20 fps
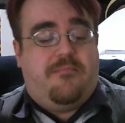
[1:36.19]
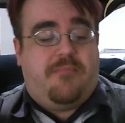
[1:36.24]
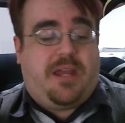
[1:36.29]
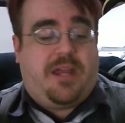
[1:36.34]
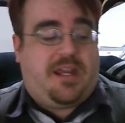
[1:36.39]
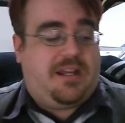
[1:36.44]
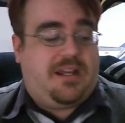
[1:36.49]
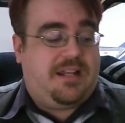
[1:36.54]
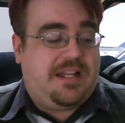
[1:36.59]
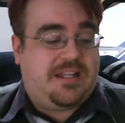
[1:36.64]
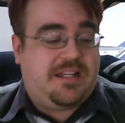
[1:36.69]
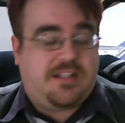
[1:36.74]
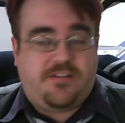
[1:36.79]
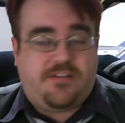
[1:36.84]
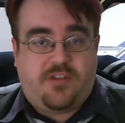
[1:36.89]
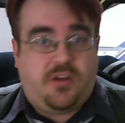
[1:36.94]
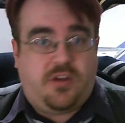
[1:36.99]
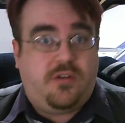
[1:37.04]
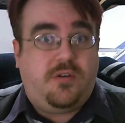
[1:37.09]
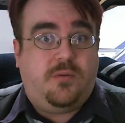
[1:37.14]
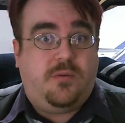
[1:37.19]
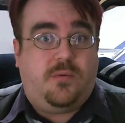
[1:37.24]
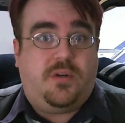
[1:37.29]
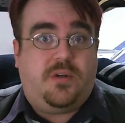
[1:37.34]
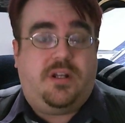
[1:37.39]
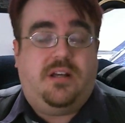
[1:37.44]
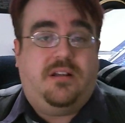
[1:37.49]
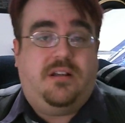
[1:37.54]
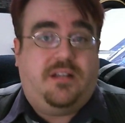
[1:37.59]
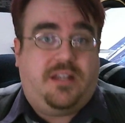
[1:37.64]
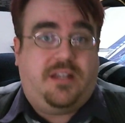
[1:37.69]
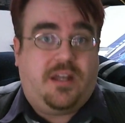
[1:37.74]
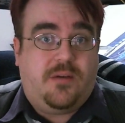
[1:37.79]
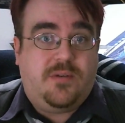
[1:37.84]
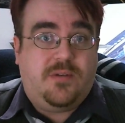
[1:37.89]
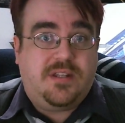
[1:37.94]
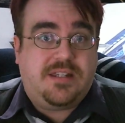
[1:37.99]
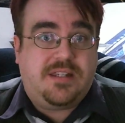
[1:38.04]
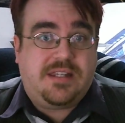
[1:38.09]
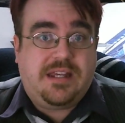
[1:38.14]
Make a list of who you want to
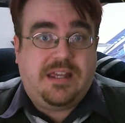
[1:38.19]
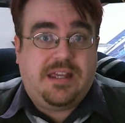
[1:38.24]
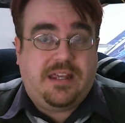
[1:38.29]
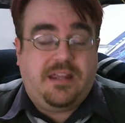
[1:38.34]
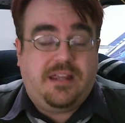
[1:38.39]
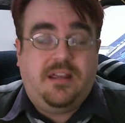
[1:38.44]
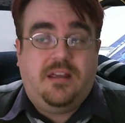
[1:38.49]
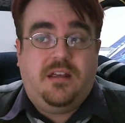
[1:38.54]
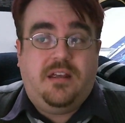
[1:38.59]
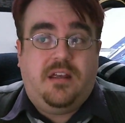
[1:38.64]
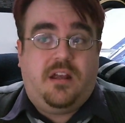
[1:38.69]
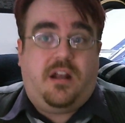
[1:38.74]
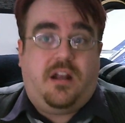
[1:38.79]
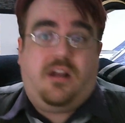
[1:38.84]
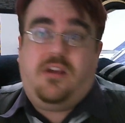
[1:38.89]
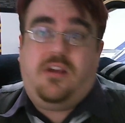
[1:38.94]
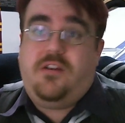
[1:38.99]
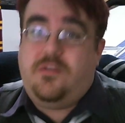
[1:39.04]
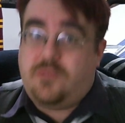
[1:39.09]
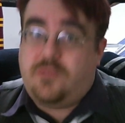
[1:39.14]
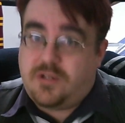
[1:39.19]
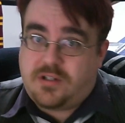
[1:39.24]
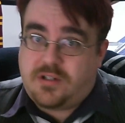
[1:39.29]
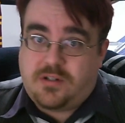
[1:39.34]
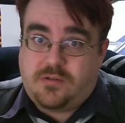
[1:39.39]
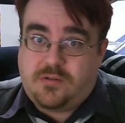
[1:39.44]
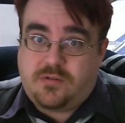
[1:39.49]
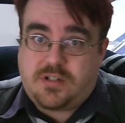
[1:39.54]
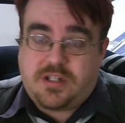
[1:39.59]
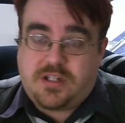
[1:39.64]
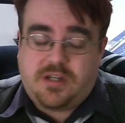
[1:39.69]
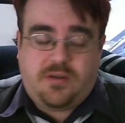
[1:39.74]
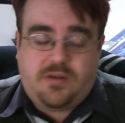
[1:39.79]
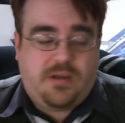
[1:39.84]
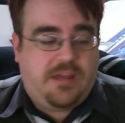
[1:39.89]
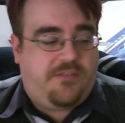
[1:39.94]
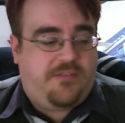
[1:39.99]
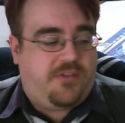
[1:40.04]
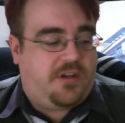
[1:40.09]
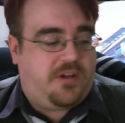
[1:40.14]
go and see and who you want to talk to.
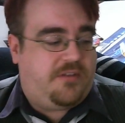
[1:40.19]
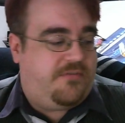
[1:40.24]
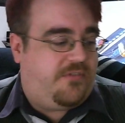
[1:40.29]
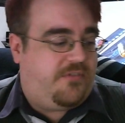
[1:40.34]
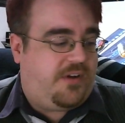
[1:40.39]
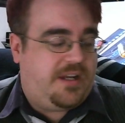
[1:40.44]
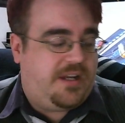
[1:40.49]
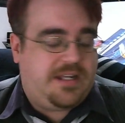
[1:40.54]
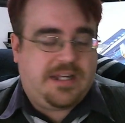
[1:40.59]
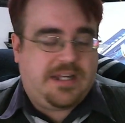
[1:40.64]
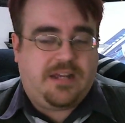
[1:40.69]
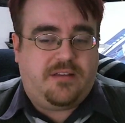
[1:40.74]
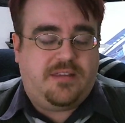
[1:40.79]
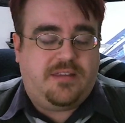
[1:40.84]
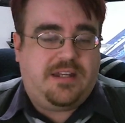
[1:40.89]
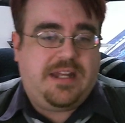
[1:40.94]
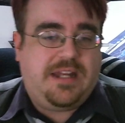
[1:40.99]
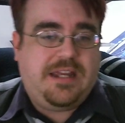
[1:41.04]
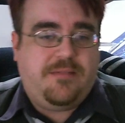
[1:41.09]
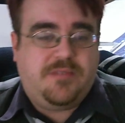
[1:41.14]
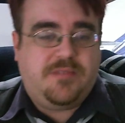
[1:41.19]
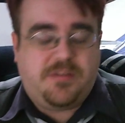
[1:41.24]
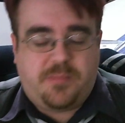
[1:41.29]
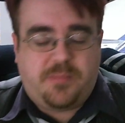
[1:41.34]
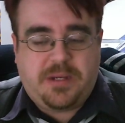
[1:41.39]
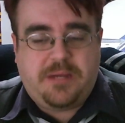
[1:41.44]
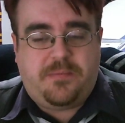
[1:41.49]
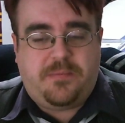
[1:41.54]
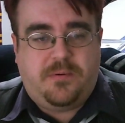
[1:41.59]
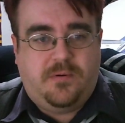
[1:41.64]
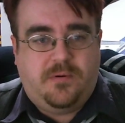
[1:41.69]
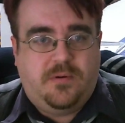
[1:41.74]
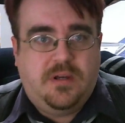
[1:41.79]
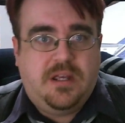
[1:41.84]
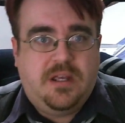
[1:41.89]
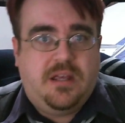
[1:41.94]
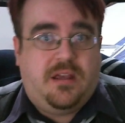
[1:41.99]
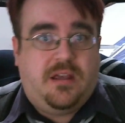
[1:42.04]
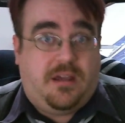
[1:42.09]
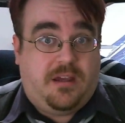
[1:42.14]
If you can find out the names of people,
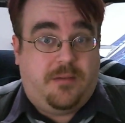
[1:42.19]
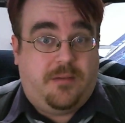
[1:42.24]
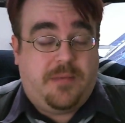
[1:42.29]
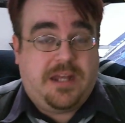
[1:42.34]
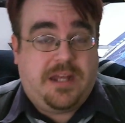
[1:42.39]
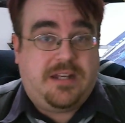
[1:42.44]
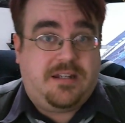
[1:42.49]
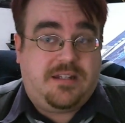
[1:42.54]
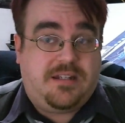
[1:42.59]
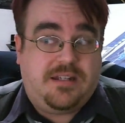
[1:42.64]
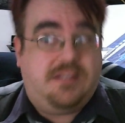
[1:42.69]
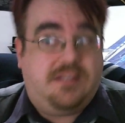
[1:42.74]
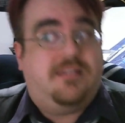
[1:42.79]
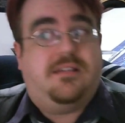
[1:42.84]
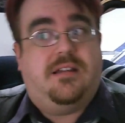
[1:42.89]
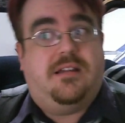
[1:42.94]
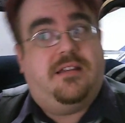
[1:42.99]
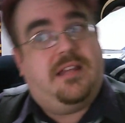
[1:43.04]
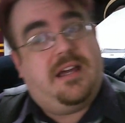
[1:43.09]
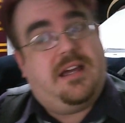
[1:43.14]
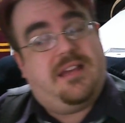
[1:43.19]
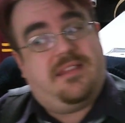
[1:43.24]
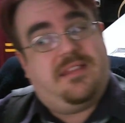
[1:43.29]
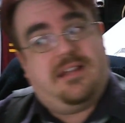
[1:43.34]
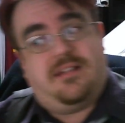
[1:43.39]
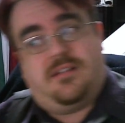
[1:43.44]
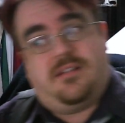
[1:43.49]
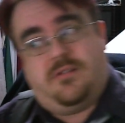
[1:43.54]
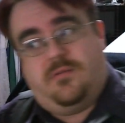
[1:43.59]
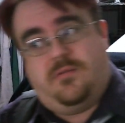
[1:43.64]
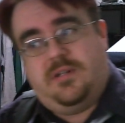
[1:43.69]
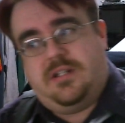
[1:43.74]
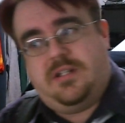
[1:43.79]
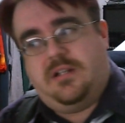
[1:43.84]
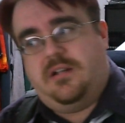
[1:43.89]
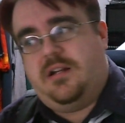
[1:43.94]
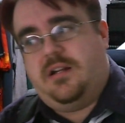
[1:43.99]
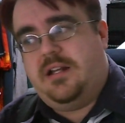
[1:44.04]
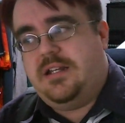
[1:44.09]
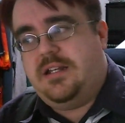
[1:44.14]
editors, and that's always
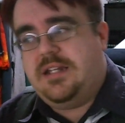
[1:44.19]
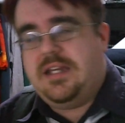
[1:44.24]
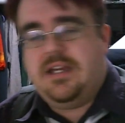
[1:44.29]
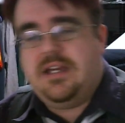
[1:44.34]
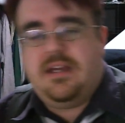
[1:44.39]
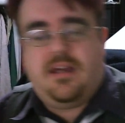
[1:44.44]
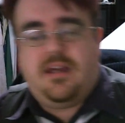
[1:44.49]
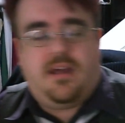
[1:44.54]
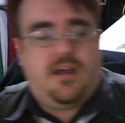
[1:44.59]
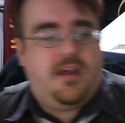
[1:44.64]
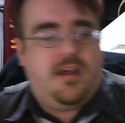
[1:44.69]
a good idea.